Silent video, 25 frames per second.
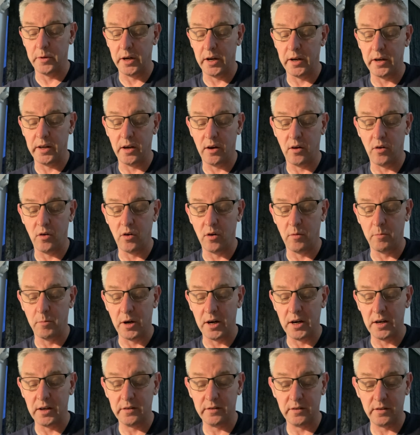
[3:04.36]
into a hot
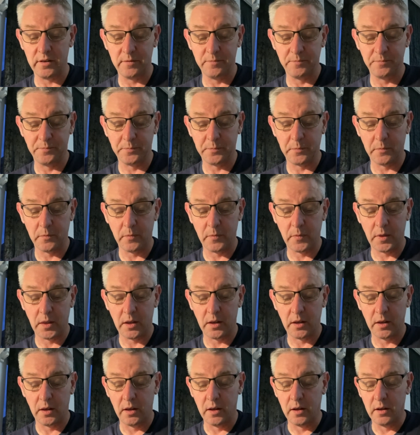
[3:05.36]
bath.
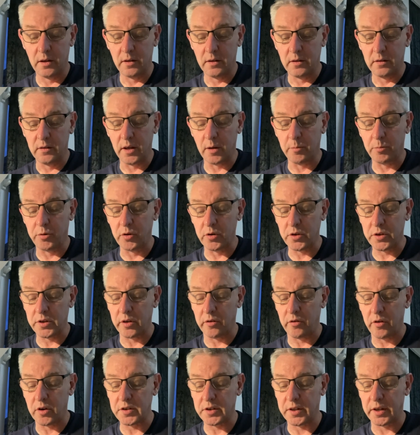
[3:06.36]
They approached the
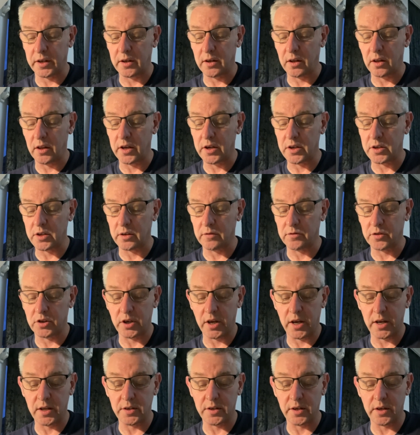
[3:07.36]
rustic collection of
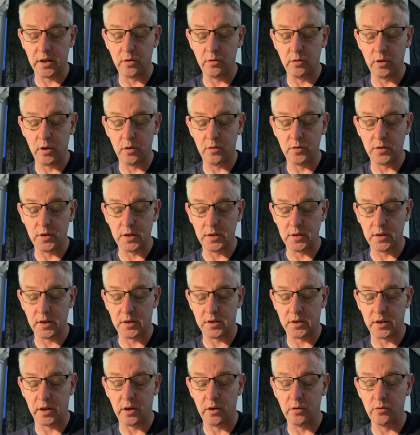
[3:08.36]
sheds and outhouses that
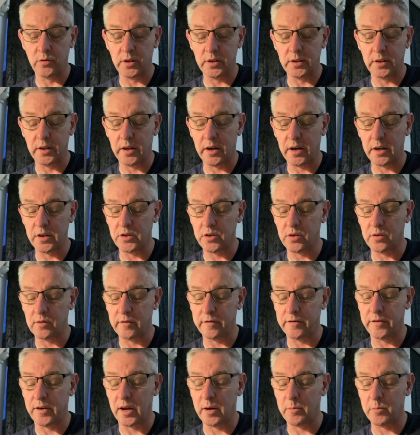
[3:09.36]
surrounded the original
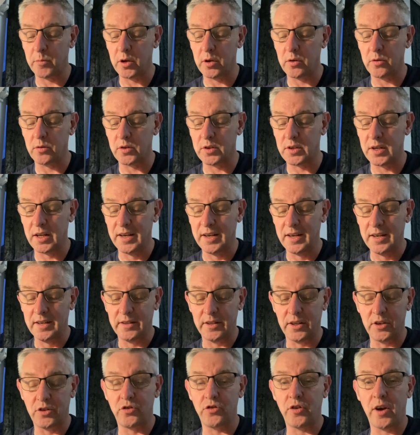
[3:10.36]
farmhouse.
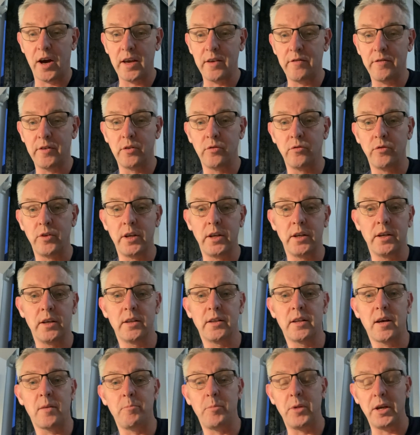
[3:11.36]
The driving rain had
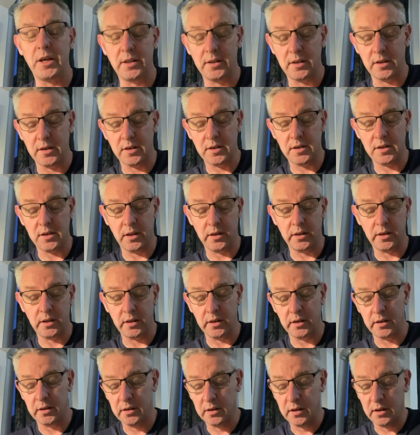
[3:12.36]
abated
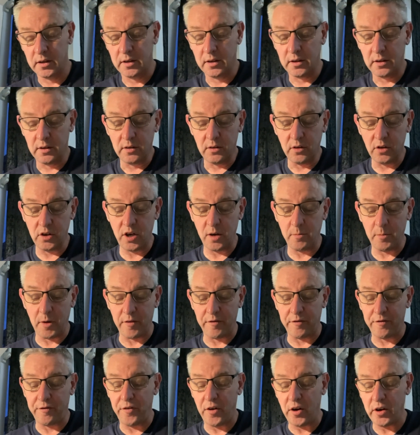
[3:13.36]
slightly. Look at my
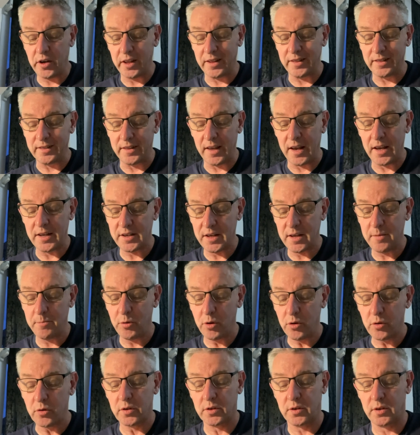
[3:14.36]
fucking Desi
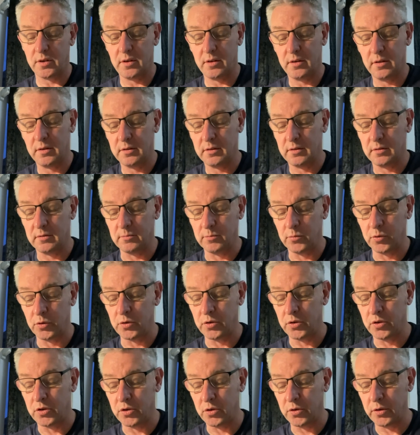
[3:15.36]
boots,
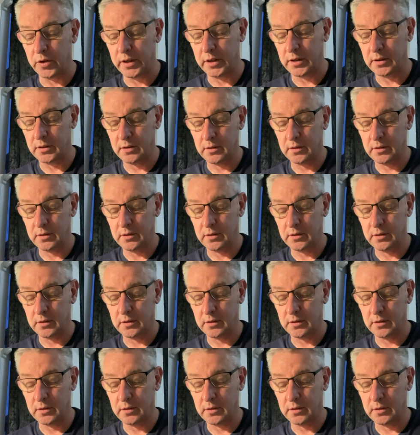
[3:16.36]
moaned Joey,